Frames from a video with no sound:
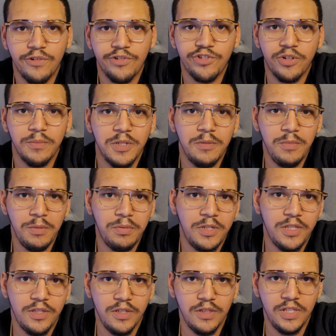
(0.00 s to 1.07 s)
So I'm going to be
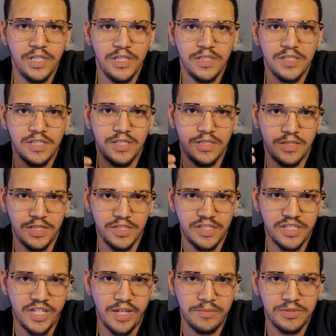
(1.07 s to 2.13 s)
putting the links and the
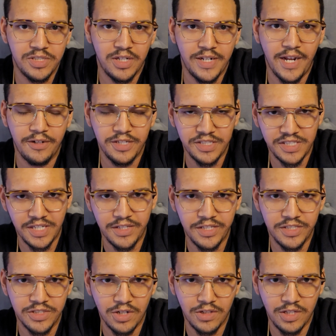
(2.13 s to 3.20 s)
steps on how to set
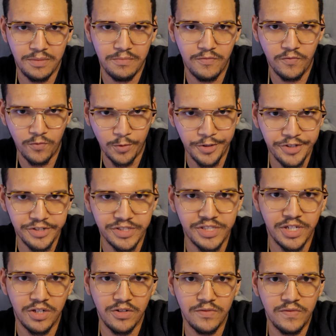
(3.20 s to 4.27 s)
this all up for
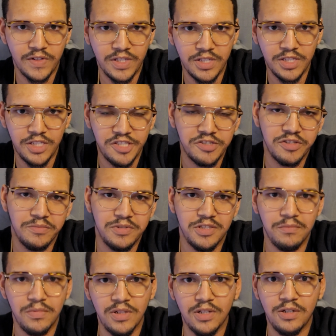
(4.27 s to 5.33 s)
yourself in the
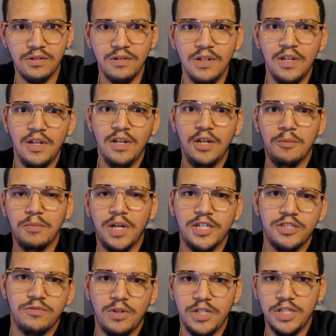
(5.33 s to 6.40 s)
description below. I
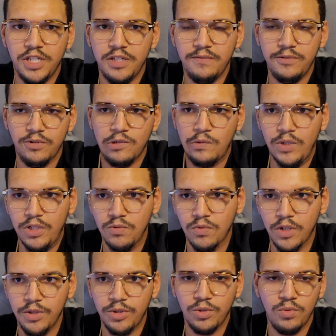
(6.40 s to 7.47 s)
just wanted to give you a quick
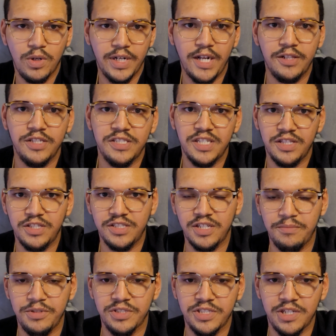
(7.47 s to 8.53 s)
run through on how to set this
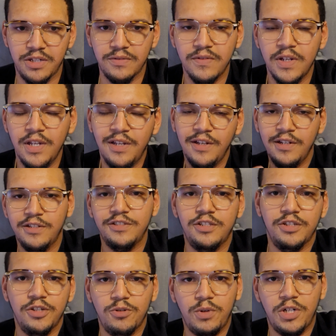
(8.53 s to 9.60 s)
up yourself. So
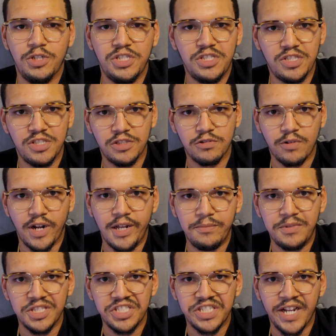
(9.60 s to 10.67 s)
you're going to want to subscribe
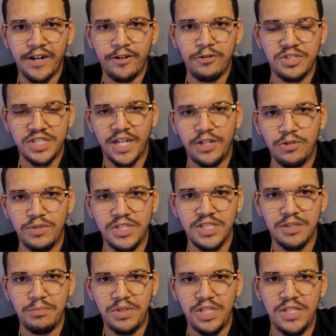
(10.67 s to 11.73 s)
to Shadow. Shadow is a
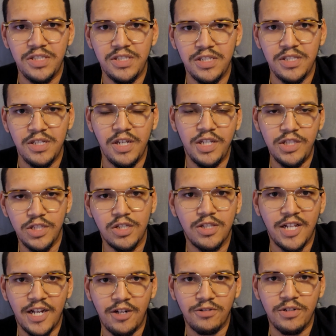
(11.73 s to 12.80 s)
P C in the
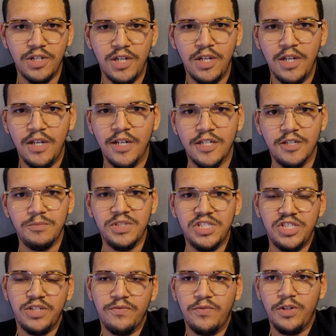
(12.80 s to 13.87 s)
cloud. Um, it's
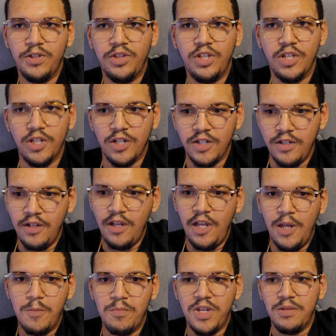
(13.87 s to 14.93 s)
different than
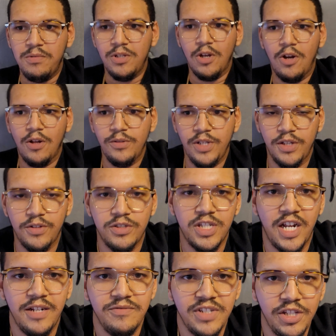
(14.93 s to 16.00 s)
maybe all the other
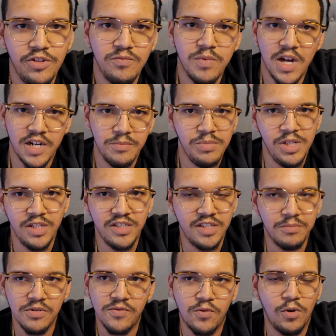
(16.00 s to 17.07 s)
times that you bought a P C
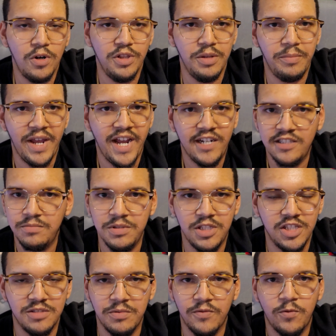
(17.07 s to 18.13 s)
before in the past,
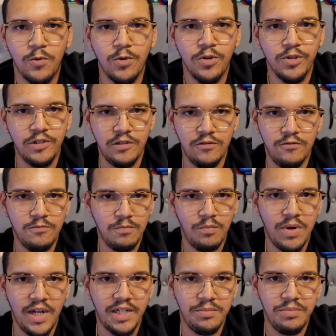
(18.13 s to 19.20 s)
because before you bought a